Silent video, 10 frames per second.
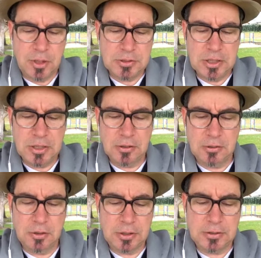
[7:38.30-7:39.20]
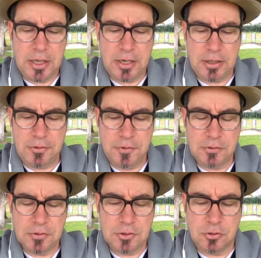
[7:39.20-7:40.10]
take a look at that, and I think
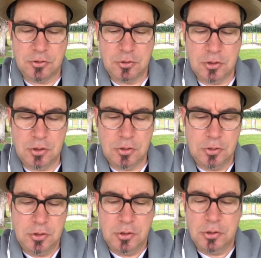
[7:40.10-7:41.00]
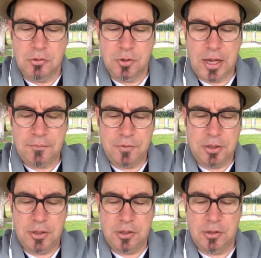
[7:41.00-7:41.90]
there's a good graphic
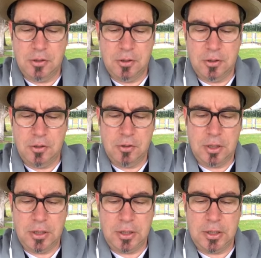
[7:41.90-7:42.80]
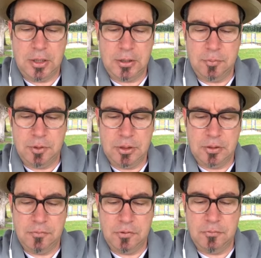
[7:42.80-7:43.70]
here, and let me
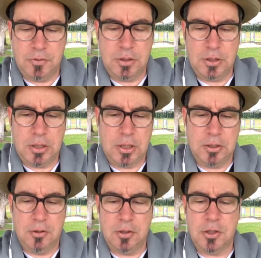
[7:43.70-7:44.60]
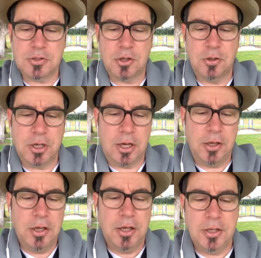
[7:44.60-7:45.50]
give you the, here it is. Okay,
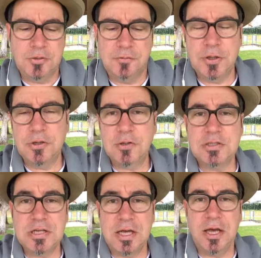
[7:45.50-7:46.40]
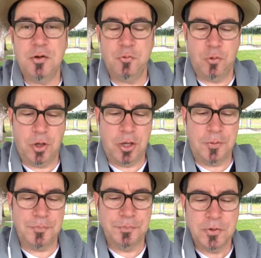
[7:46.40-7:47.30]
it's figure
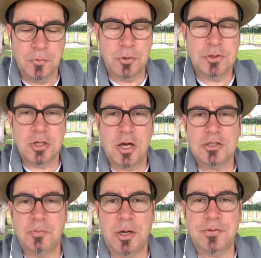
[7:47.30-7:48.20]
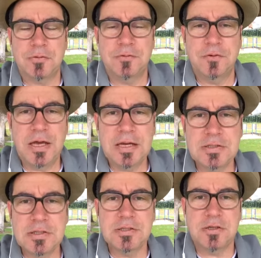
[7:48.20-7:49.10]
10.1. which talks about the
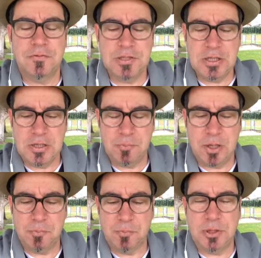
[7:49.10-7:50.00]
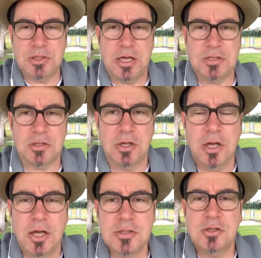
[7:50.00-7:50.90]
phases of team implementation.
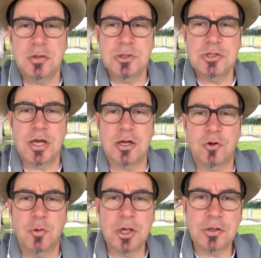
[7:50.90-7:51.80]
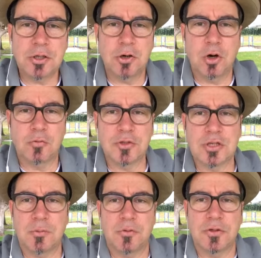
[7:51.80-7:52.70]
And so let me just kind of quickly go over
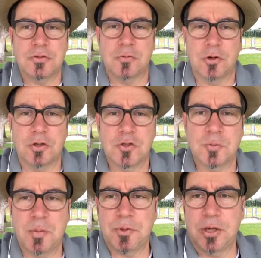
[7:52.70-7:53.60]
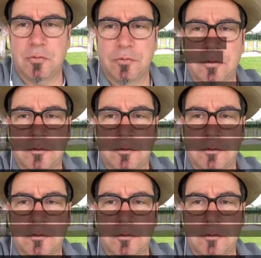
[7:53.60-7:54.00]
some of these for you. This might be helpful.